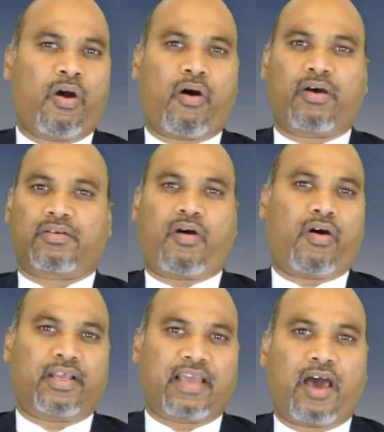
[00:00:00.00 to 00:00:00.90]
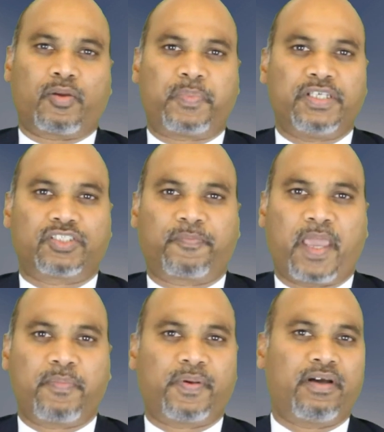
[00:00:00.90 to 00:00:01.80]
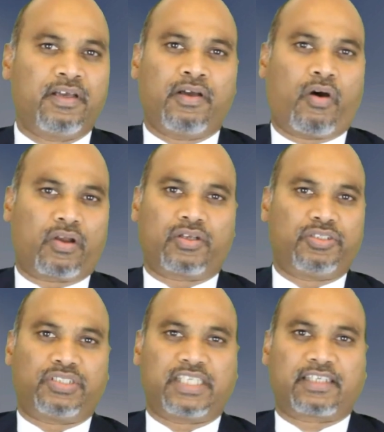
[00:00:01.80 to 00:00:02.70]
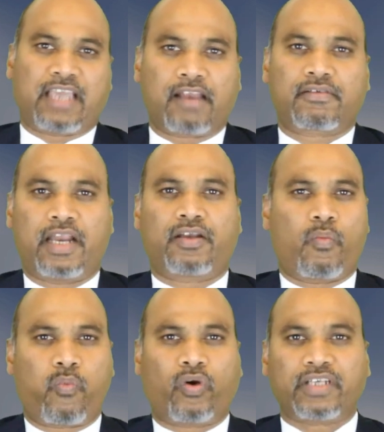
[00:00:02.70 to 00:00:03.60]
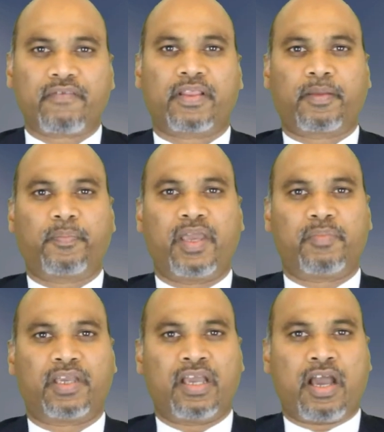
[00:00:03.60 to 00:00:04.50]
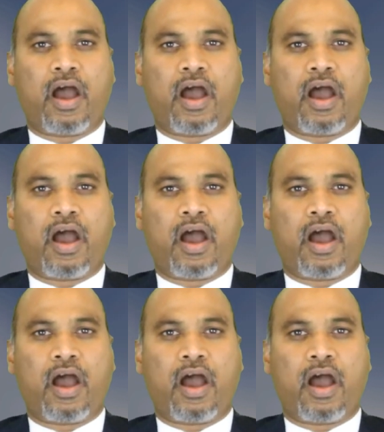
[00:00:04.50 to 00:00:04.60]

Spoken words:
or on a piece of paper, or using a calculator, whatever that may be,